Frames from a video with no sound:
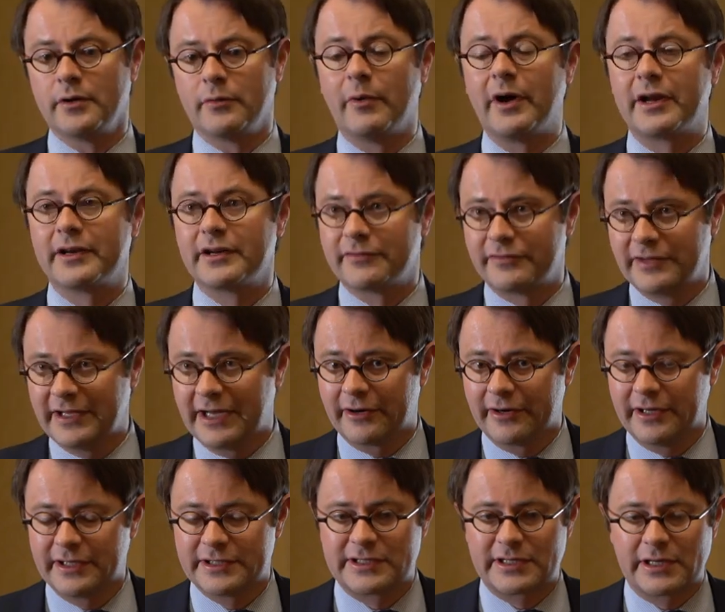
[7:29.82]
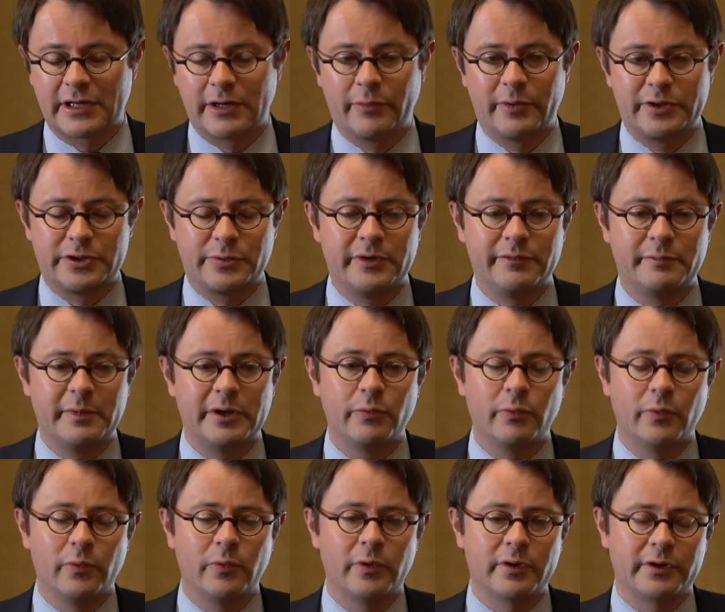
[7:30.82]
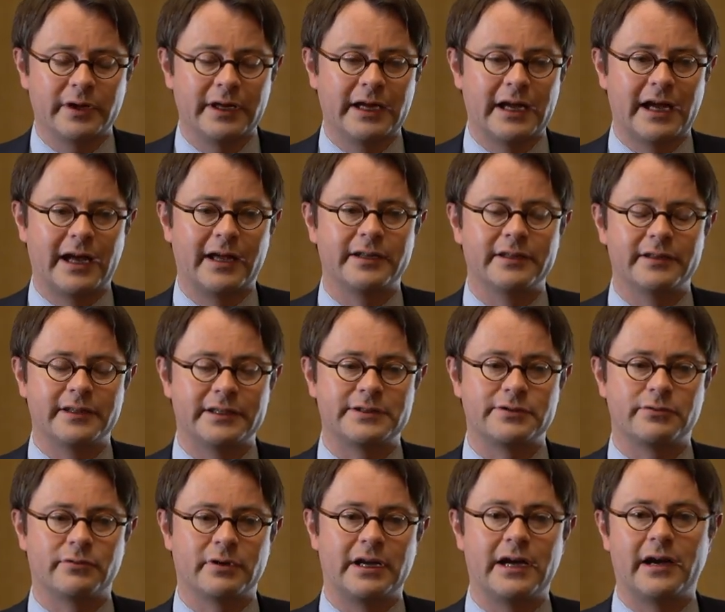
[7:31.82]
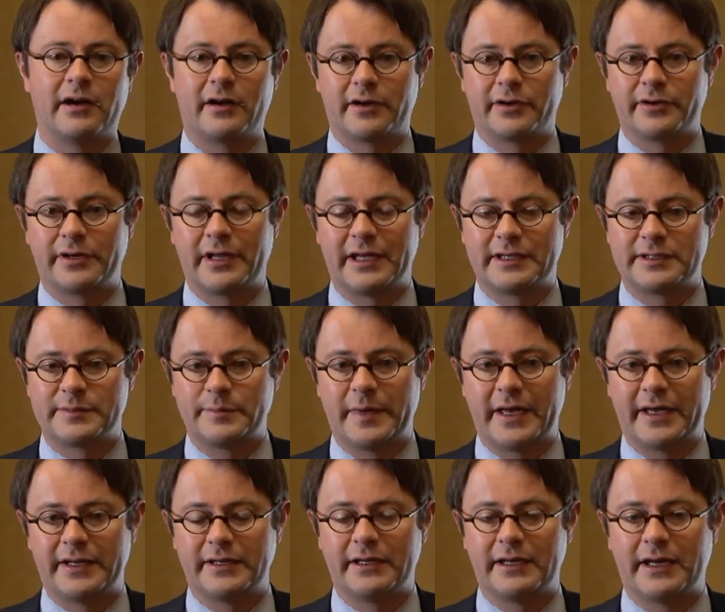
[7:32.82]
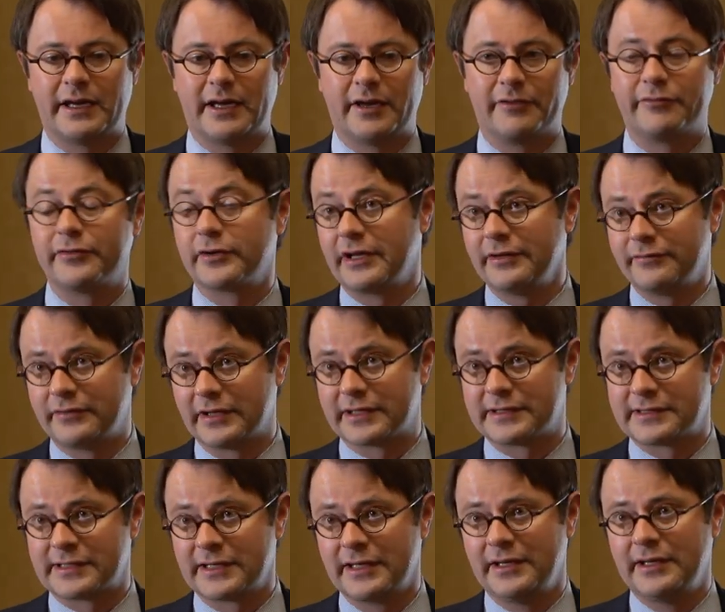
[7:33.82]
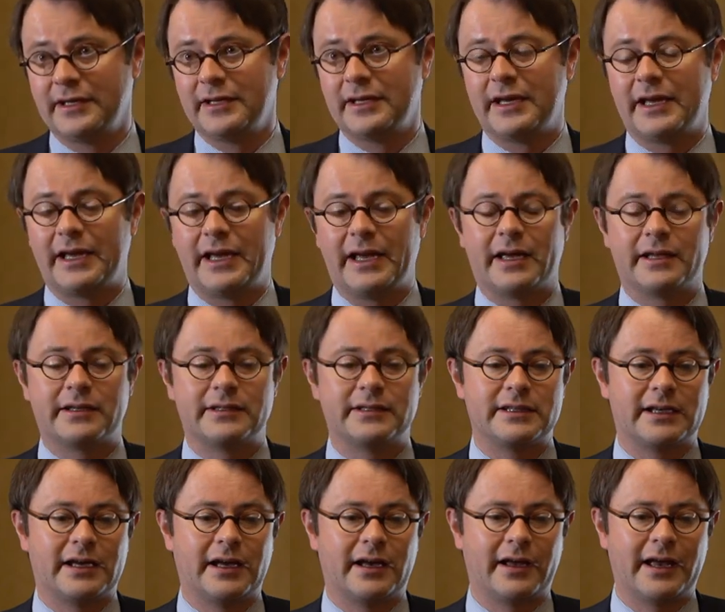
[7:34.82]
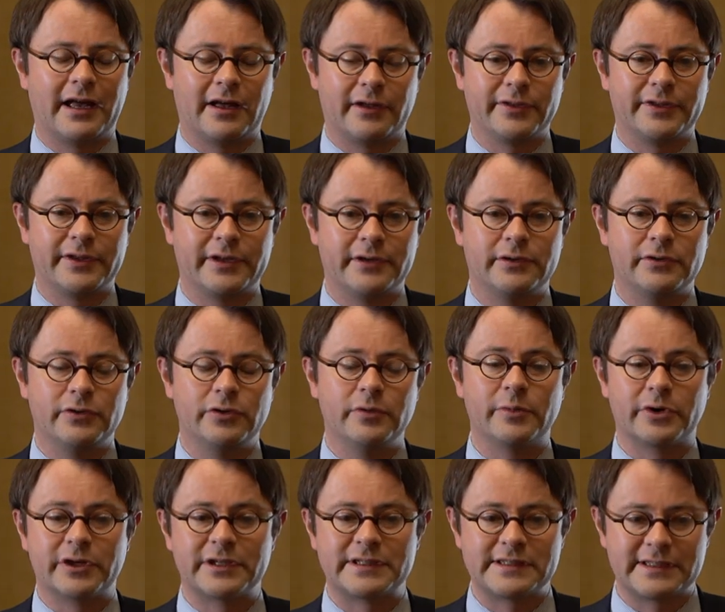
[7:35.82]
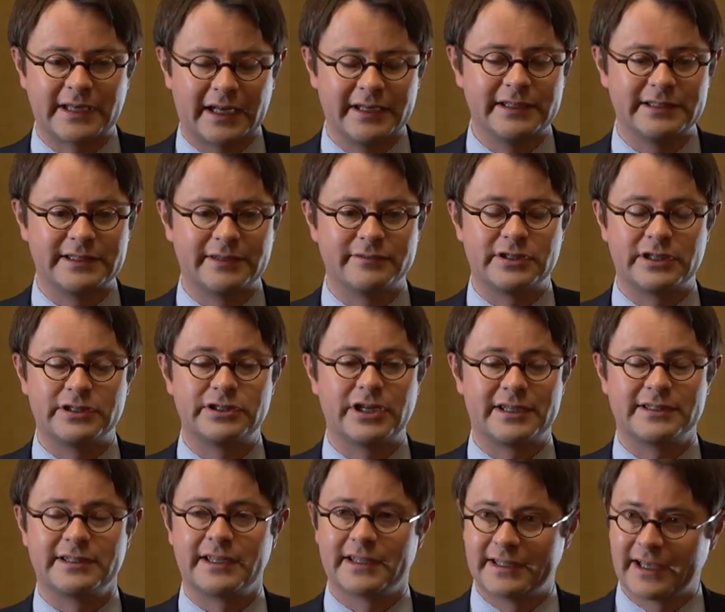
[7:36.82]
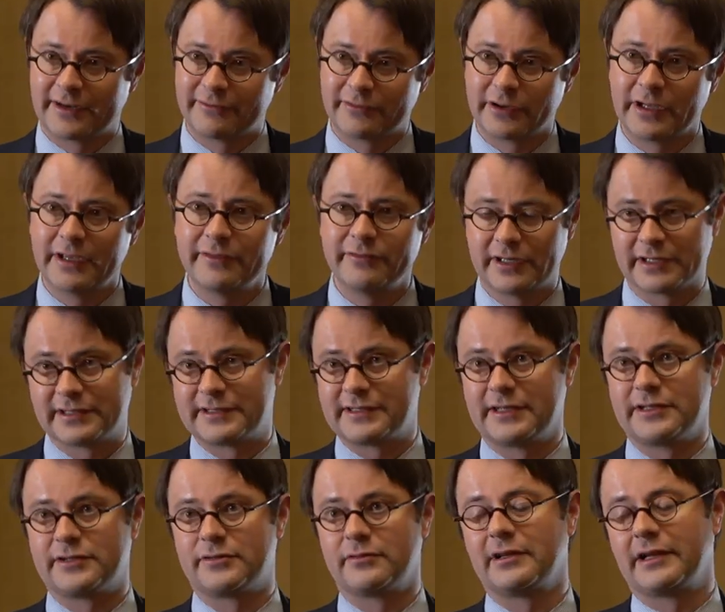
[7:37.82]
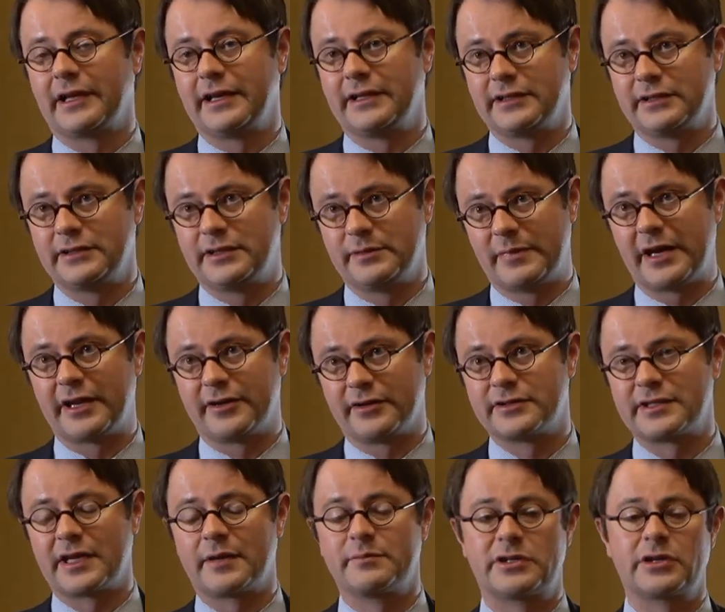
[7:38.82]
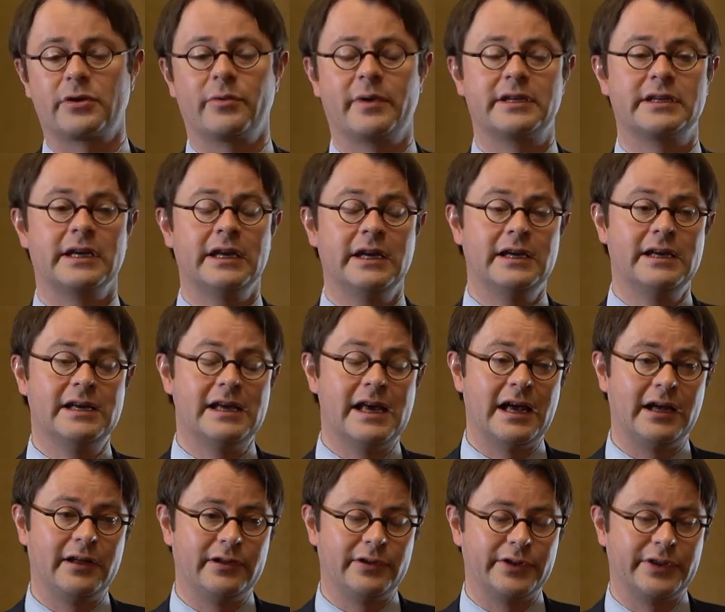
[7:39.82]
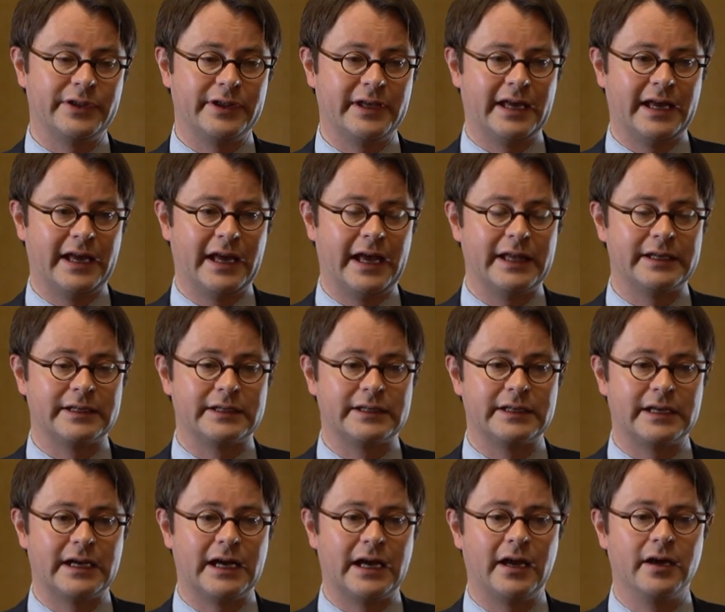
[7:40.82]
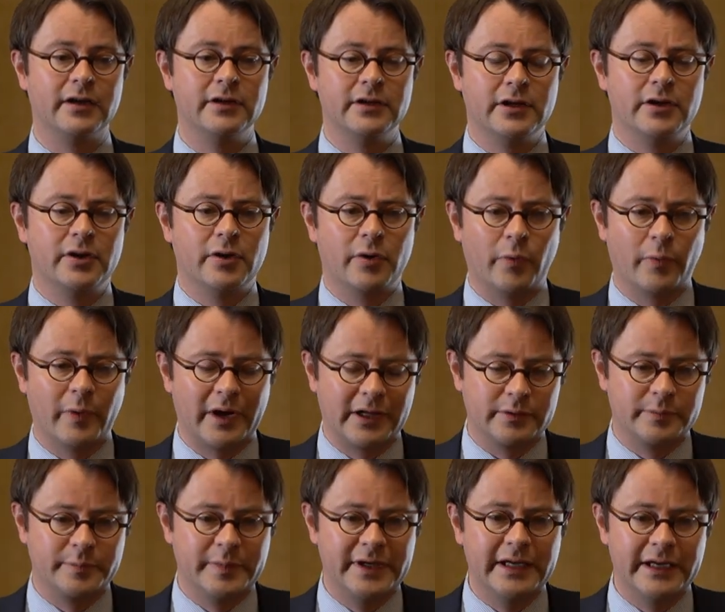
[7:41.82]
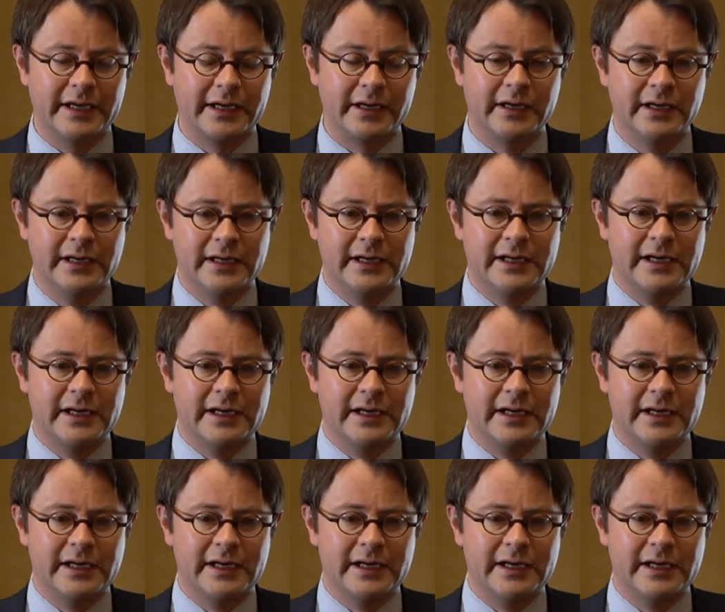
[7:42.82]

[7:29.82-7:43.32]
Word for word: One of the areas which we've been working on in this regard has been uh, forgiveness and uh, health, and numerous studies have suggested that forgiveness is related to better subsequent health and uh, well being.